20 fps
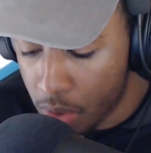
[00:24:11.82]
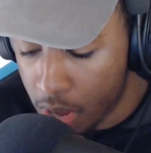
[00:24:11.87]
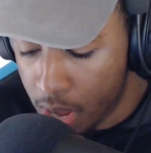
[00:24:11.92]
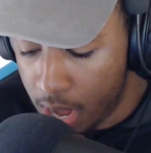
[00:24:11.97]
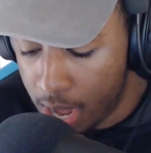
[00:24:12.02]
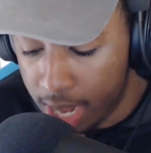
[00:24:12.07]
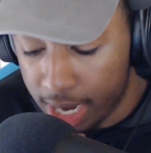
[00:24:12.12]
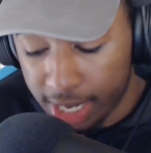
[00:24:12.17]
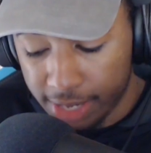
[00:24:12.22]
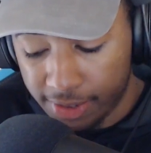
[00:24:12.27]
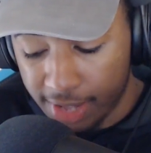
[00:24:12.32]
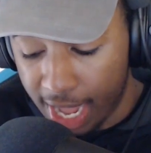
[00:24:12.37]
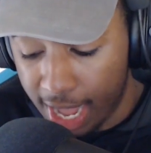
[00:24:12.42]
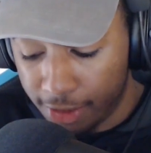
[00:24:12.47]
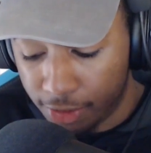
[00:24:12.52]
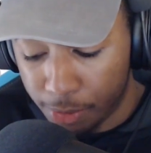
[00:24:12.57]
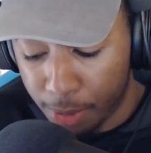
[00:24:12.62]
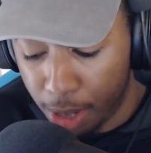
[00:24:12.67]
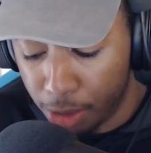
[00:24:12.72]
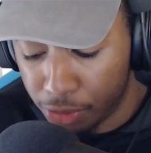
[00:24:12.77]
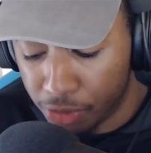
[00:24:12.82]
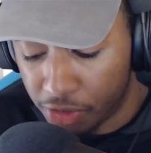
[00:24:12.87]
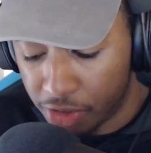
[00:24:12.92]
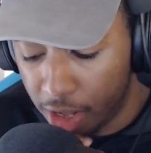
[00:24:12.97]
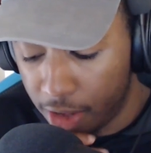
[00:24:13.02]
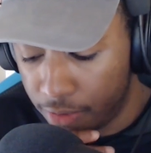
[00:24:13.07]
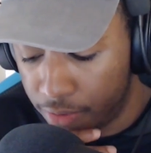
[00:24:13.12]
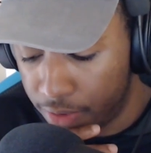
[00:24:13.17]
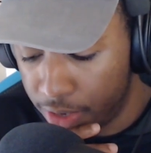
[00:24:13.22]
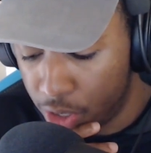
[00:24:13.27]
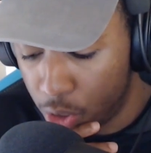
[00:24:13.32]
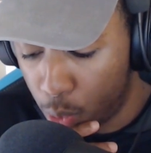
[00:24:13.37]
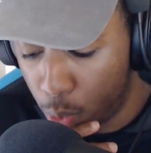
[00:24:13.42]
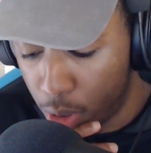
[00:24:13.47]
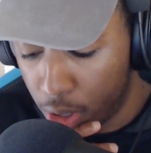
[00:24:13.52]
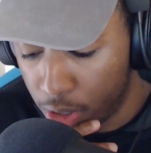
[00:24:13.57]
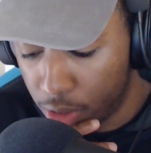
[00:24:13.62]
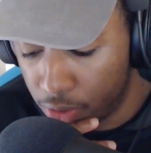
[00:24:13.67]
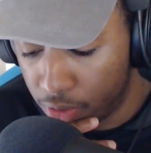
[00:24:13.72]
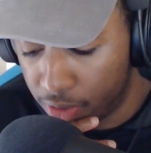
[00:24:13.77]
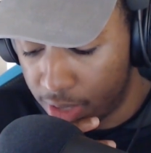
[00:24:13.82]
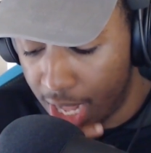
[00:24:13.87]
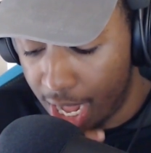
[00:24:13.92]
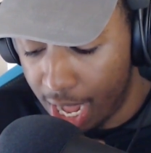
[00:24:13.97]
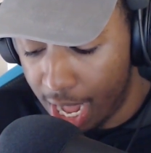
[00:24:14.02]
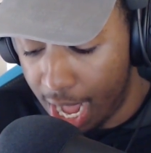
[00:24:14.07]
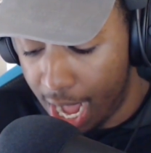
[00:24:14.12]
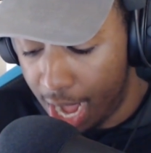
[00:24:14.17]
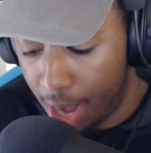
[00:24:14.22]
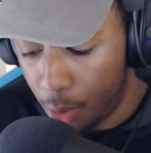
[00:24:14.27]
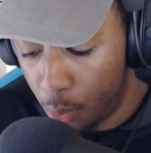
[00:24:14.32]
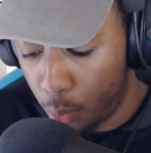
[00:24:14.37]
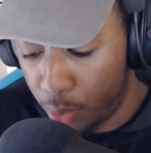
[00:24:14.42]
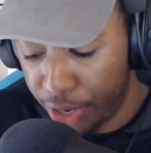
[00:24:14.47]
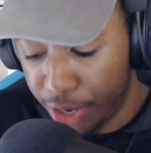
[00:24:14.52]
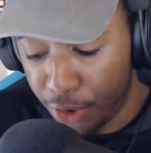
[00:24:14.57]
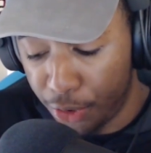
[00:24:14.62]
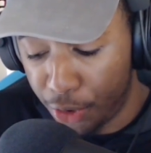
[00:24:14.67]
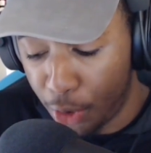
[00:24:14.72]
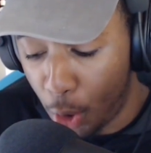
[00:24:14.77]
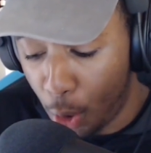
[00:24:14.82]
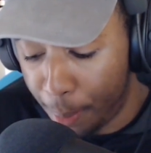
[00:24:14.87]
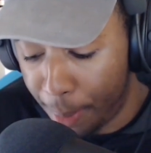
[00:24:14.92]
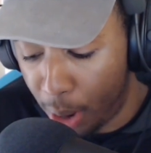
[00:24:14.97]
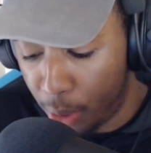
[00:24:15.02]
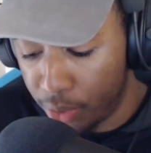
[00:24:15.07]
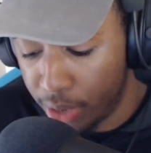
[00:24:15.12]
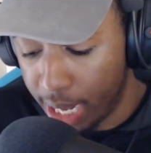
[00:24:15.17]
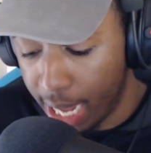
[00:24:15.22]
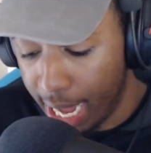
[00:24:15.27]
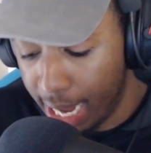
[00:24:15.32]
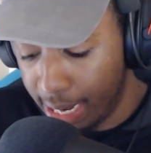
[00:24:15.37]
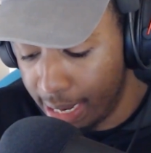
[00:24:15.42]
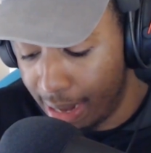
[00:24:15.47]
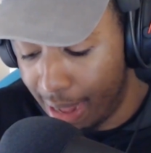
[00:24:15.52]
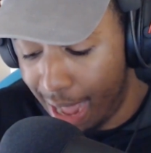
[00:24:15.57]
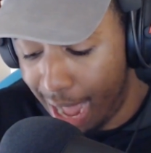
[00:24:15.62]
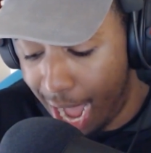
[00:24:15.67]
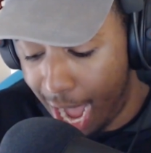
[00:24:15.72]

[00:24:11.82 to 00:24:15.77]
Unless they have some other stuff in the works that we don't know about yet,